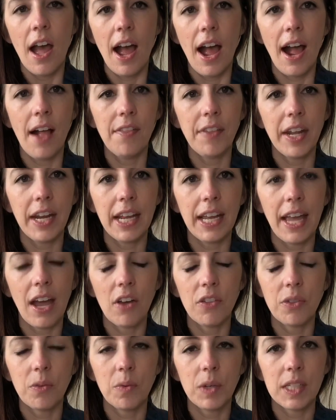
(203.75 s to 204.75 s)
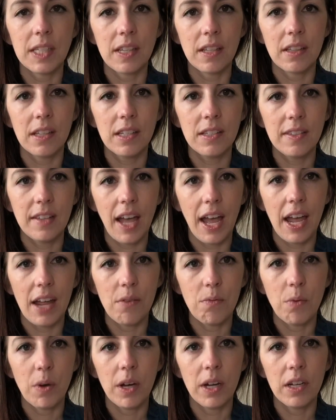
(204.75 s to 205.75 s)
And then I count the ones on this
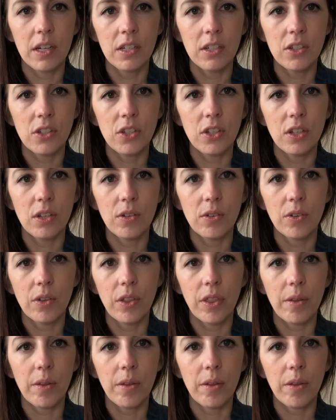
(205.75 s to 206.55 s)
side, 1, 2,